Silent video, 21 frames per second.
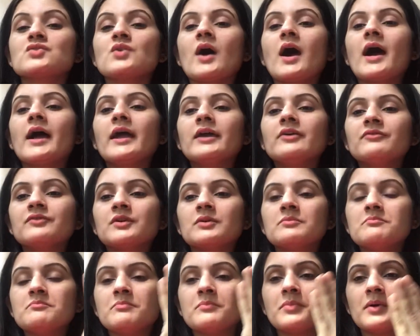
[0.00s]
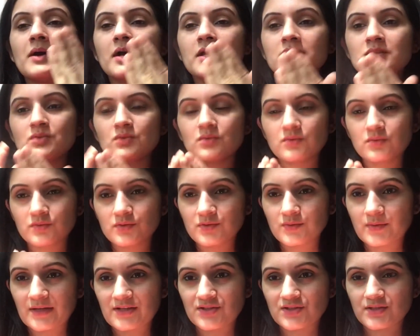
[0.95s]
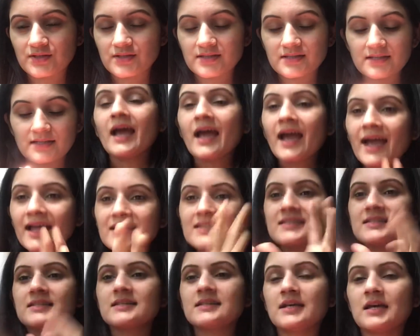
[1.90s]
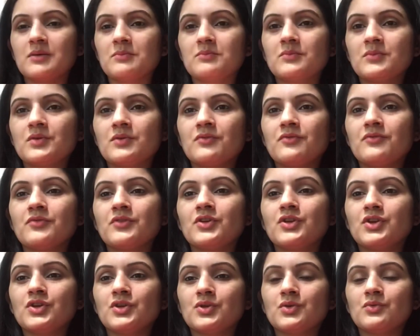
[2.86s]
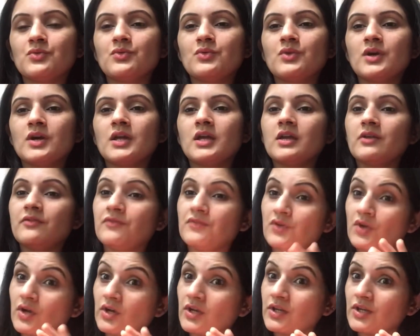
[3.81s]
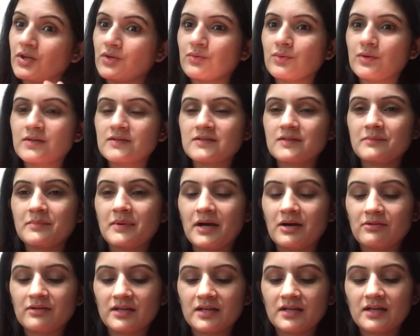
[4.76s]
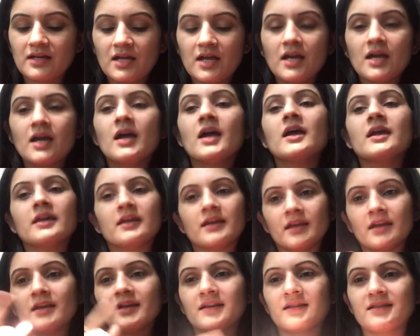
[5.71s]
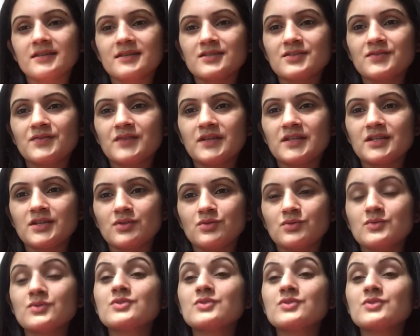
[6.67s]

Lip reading: I have compiled all those questions and answered them for you if you're curious about it here in this video.